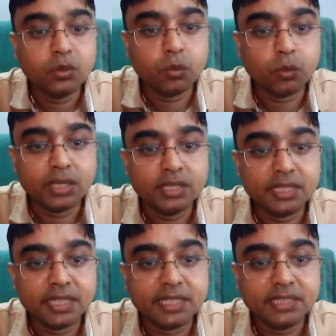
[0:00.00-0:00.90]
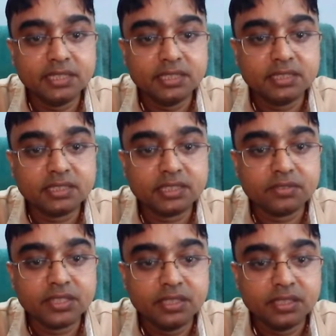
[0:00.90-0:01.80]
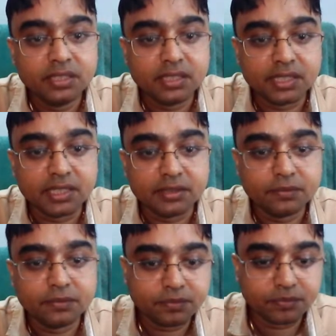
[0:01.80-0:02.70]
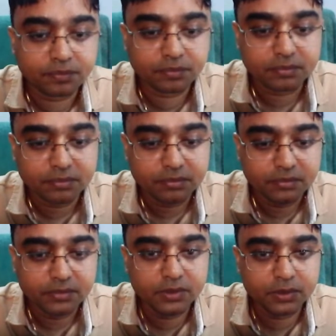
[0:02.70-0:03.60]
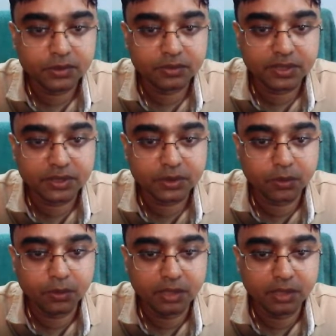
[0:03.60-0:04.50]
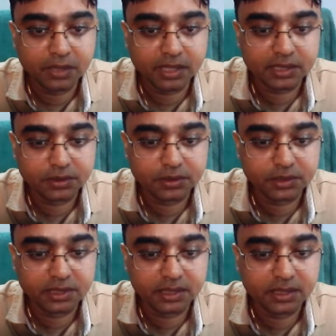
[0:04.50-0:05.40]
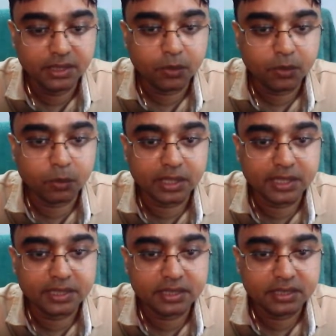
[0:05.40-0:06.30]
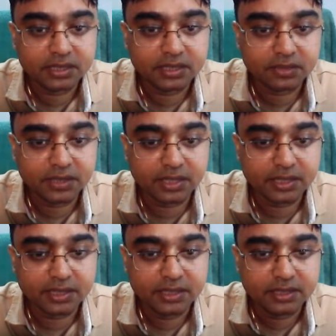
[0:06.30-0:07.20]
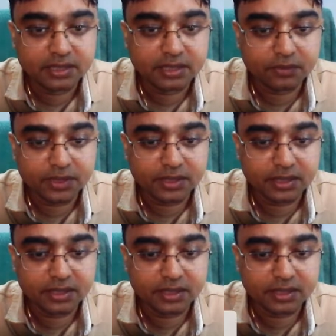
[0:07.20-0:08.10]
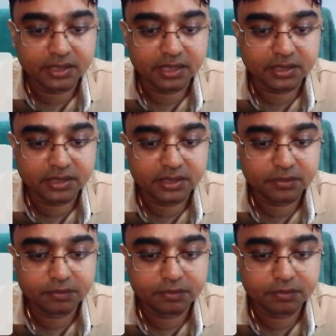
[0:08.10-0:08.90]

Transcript: 1879. So if I scroll up, I should see 1879 somewhere in this list.